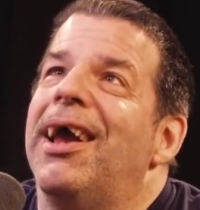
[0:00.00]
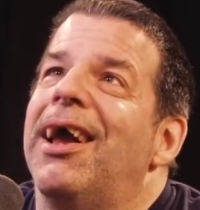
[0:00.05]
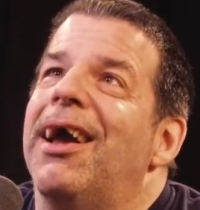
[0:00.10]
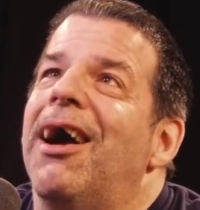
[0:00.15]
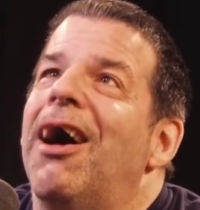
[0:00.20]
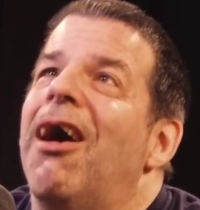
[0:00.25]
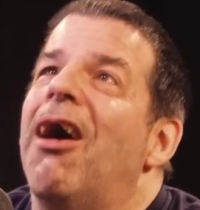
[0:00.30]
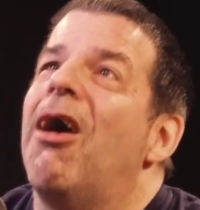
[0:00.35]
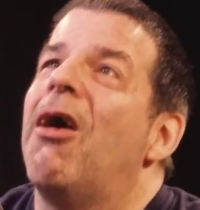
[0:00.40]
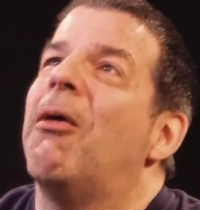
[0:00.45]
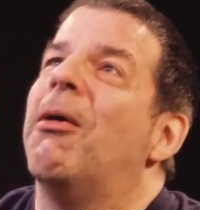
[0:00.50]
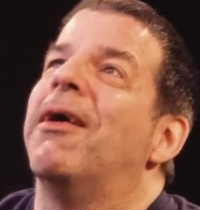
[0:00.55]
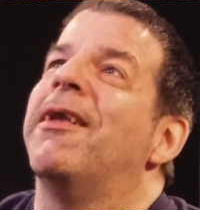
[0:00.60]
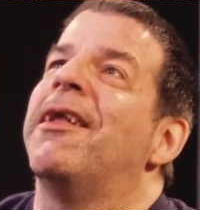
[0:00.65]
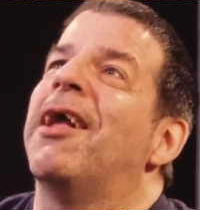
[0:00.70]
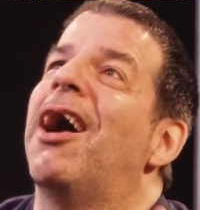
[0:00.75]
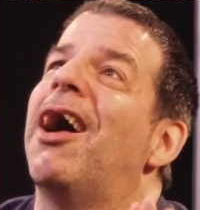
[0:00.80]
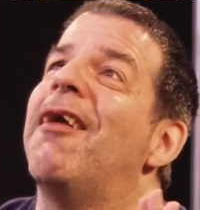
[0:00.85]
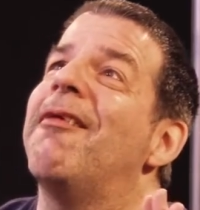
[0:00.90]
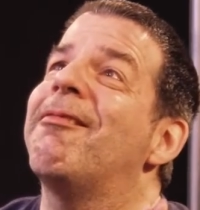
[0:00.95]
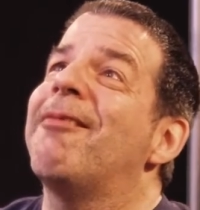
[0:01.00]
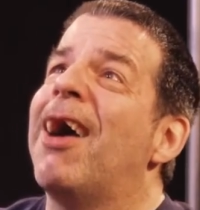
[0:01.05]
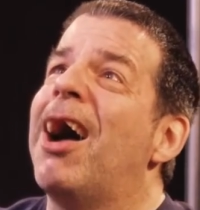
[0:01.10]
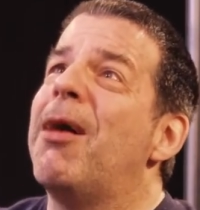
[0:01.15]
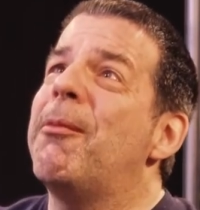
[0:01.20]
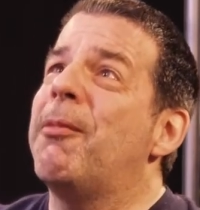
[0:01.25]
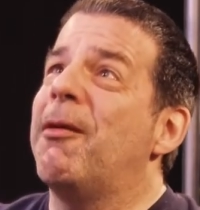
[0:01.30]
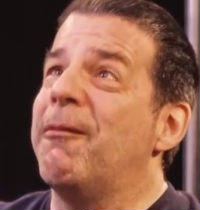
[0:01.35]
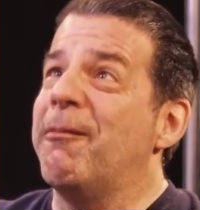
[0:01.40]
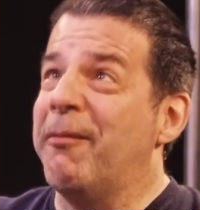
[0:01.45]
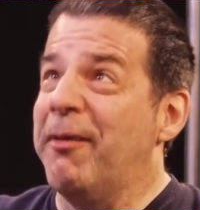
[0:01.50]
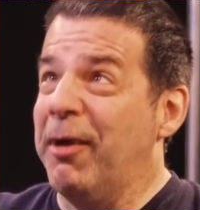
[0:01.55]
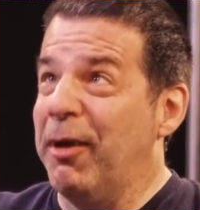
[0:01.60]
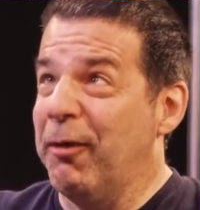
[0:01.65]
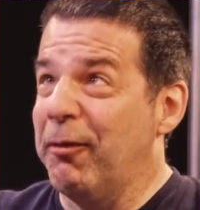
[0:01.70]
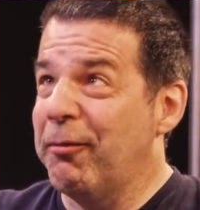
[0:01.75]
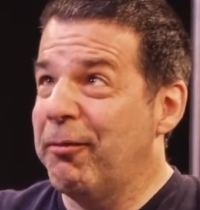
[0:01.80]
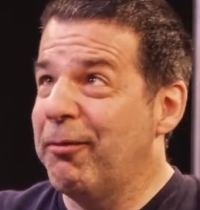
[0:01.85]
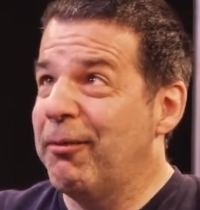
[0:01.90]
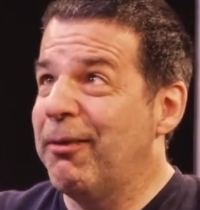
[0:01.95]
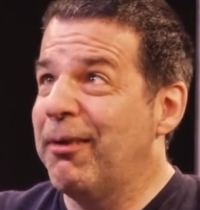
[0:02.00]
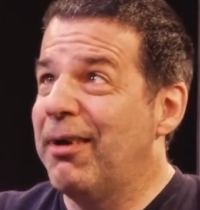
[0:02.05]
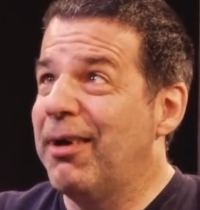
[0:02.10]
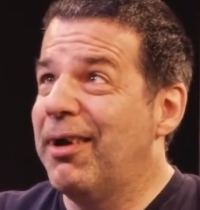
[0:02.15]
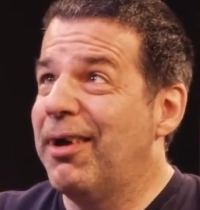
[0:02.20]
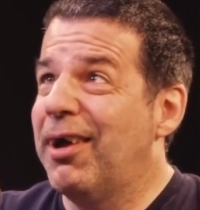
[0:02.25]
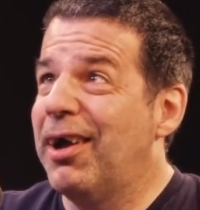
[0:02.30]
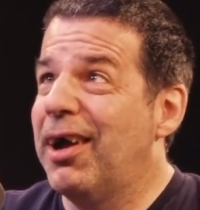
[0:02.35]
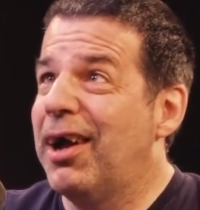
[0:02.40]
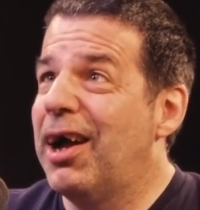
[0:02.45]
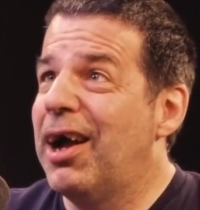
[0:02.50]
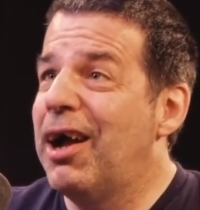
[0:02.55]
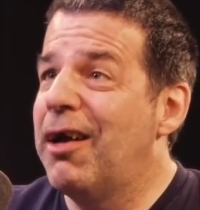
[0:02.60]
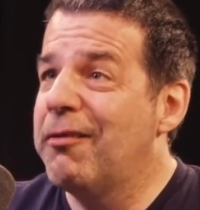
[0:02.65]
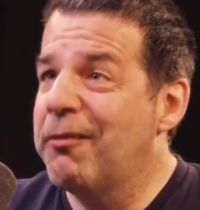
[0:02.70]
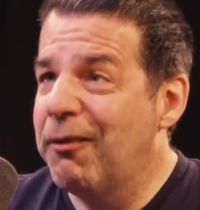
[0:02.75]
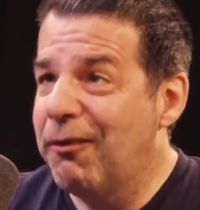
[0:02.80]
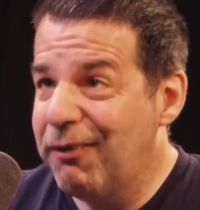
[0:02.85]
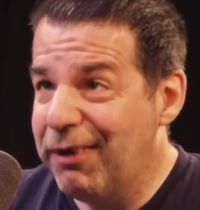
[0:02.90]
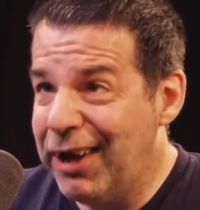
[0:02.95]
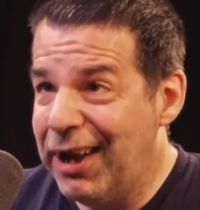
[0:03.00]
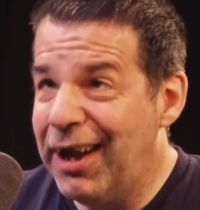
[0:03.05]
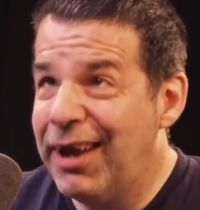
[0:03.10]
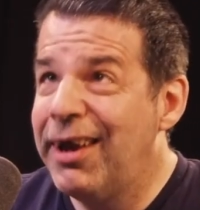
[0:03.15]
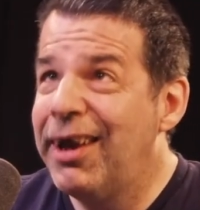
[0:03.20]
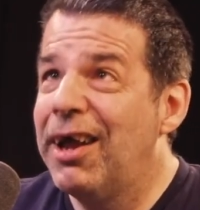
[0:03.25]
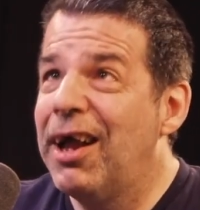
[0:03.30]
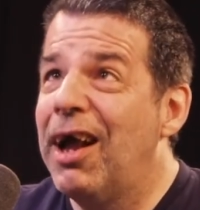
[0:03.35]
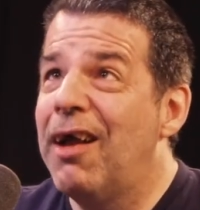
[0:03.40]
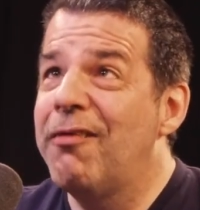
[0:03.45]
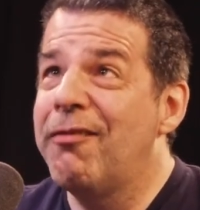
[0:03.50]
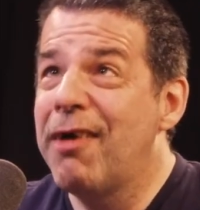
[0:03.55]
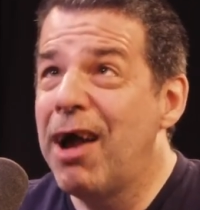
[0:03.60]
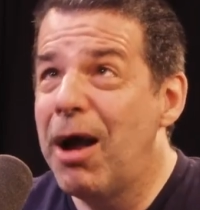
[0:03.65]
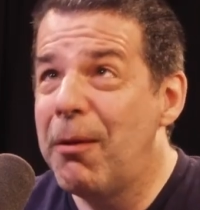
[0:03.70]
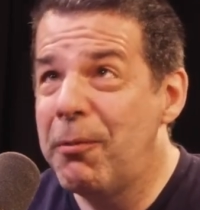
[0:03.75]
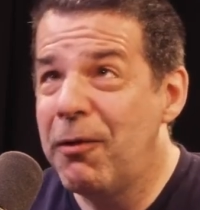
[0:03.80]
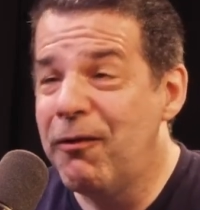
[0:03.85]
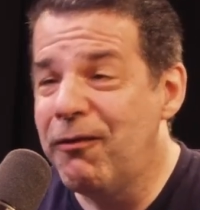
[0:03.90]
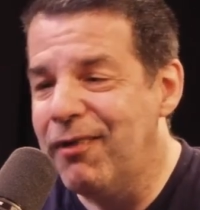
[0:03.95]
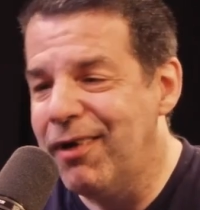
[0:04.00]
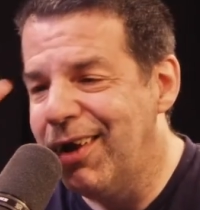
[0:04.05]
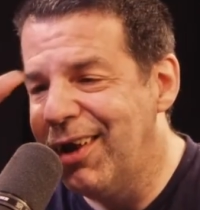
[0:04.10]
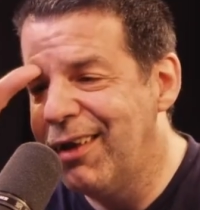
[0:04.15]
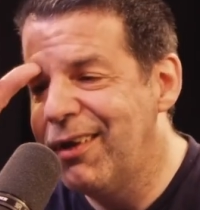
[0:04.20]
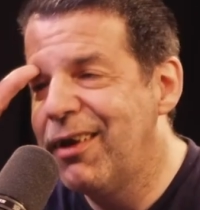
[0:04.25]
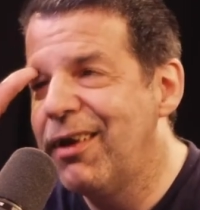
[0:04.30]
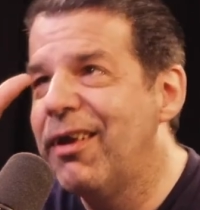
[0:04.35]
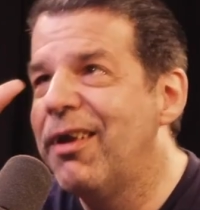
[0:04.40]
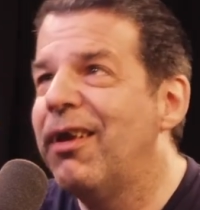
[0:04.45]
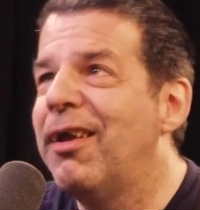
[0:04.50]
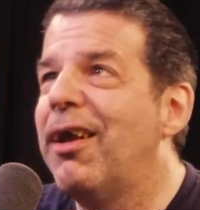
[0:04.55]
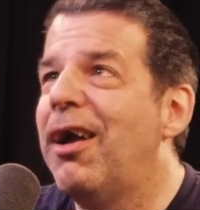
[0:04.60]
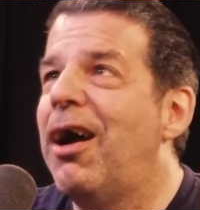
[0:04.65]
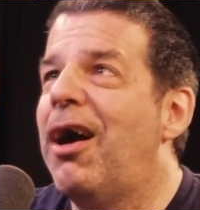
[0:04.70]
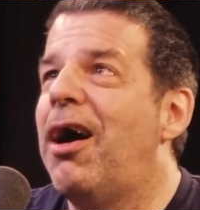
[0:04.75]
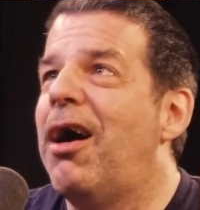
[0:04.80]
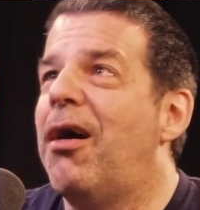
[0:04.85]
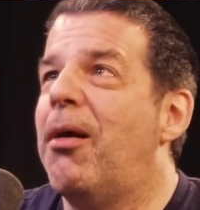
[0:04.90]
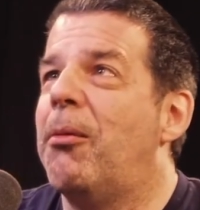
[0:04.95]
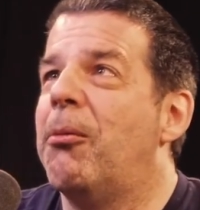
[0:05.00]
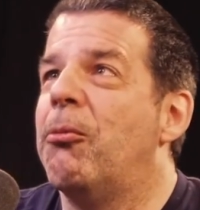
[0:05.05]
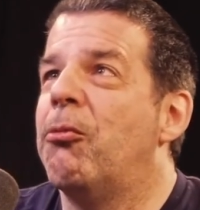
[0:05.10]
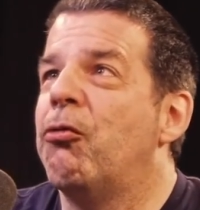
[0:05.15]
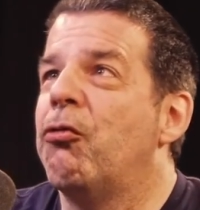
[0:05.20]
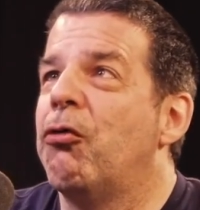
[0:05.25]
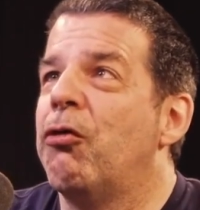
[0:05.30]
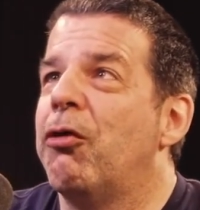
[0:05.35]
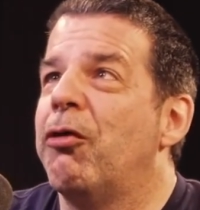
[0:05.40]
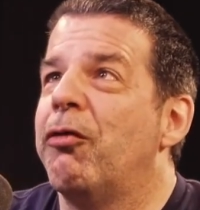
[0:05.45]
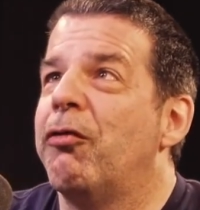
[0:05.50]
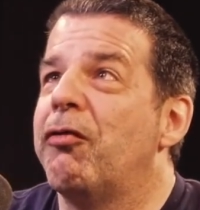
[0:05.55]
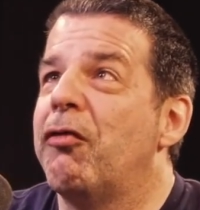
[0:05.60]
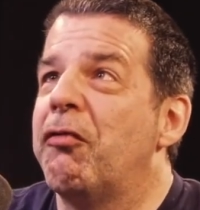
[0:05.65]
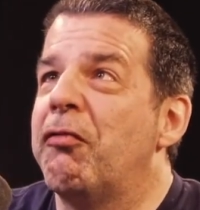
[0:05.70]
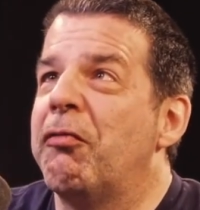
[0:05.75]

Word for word: Oh, and on top of this, on, okay, on top of it, um, the,